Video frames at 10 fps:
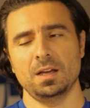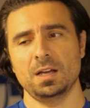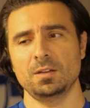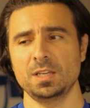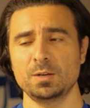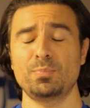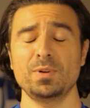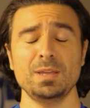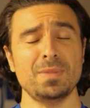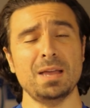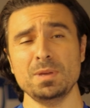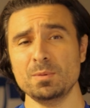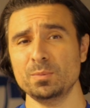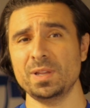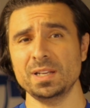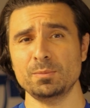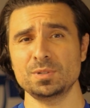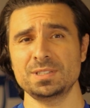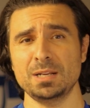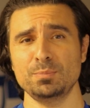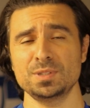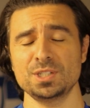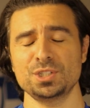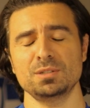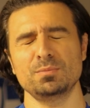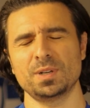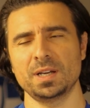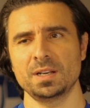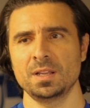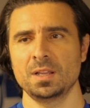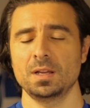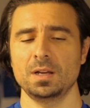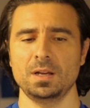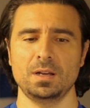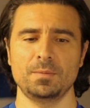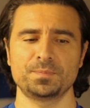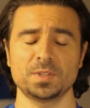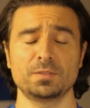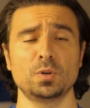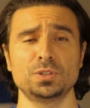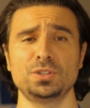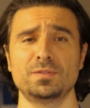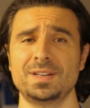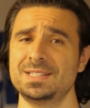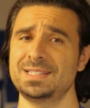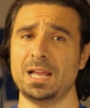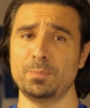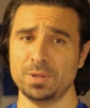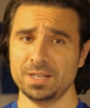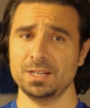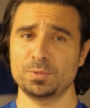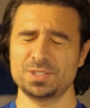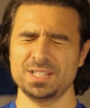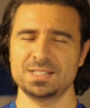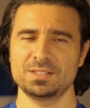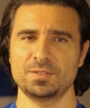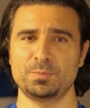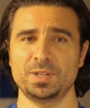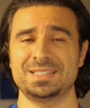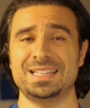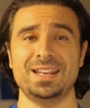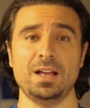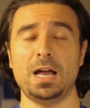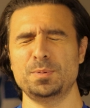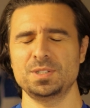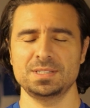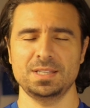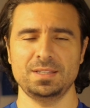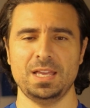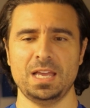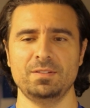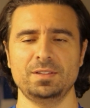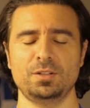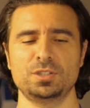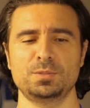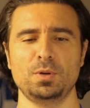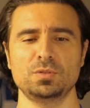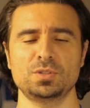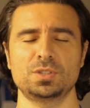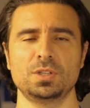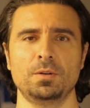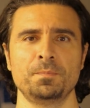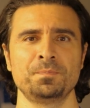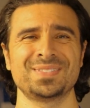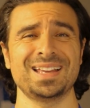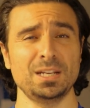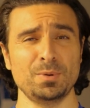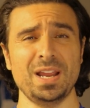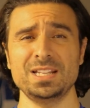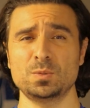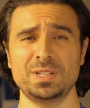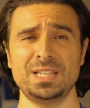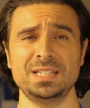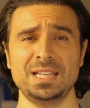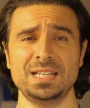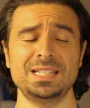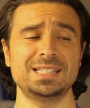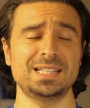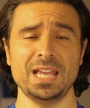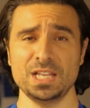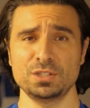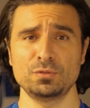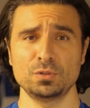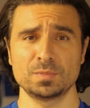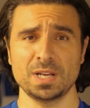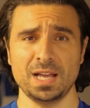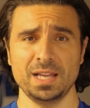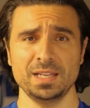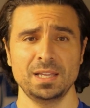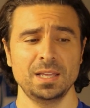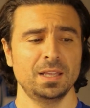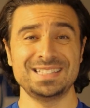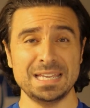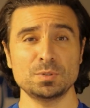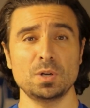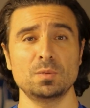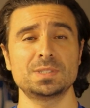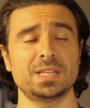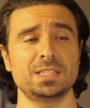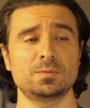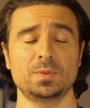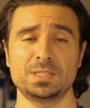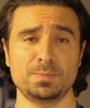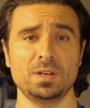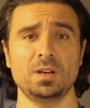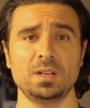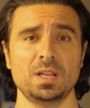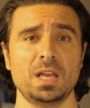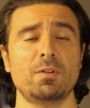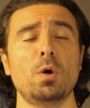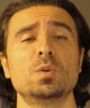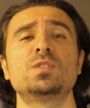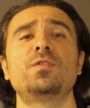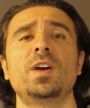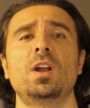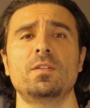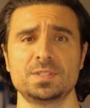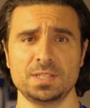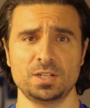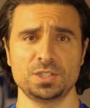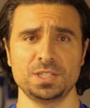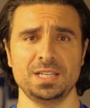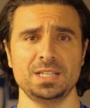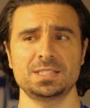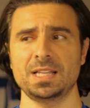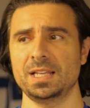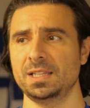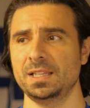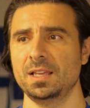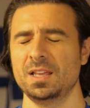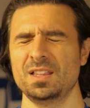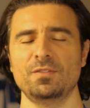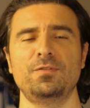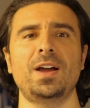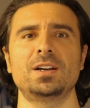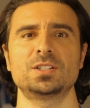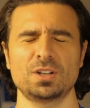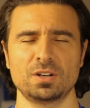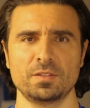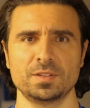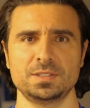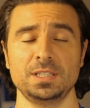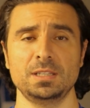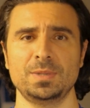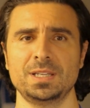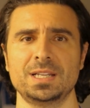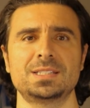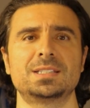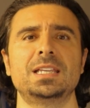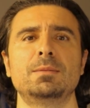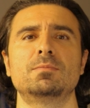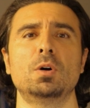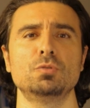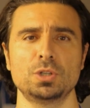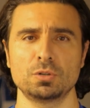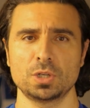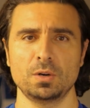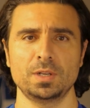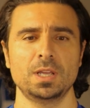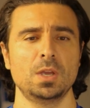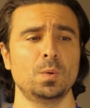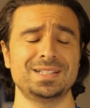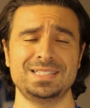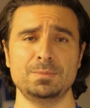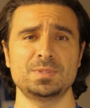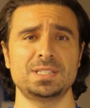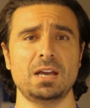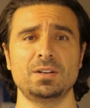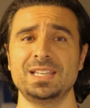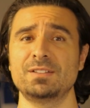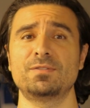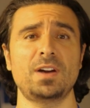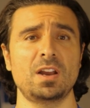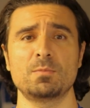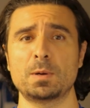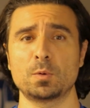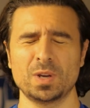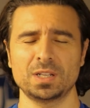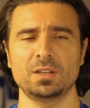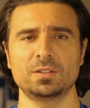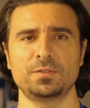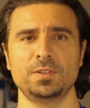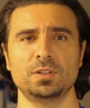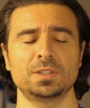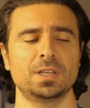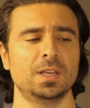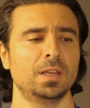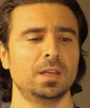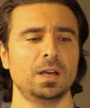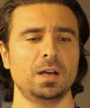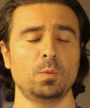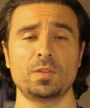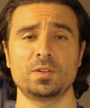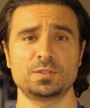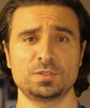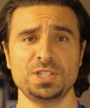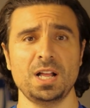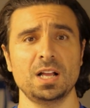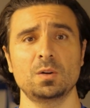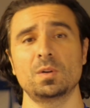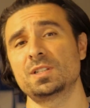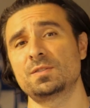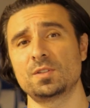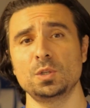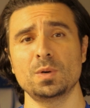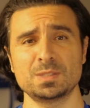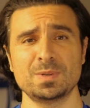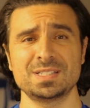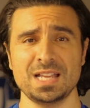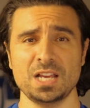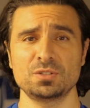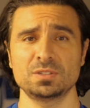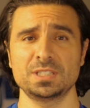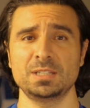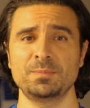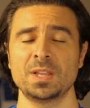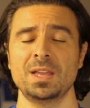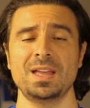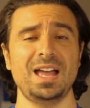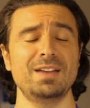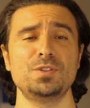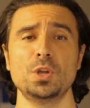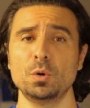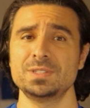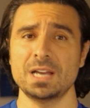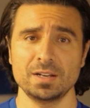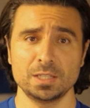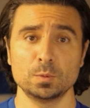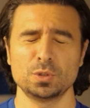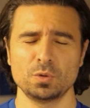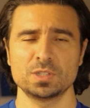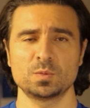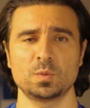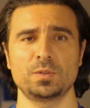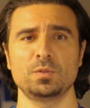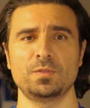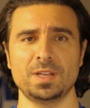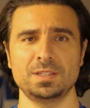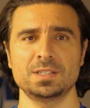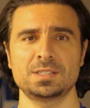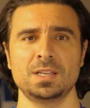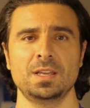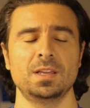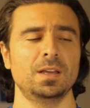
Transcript: Uh, he he might be able to play number ten position, but um, you know, going to Juventus, they got plenty of number tens, so plenty of ten options that they have at their disposal. So a number eight's what he needs. He's an engine room guy. The teams always that he's when he's been on have always fed off his energy. He is like the the fire starter of the team. He gets a team mojo going. When the team is down, he can fire them up quickly on the field, uh, whether it's for Schalke, whether it's for the U S men's national team. I have no doubt he will do this with Juventus.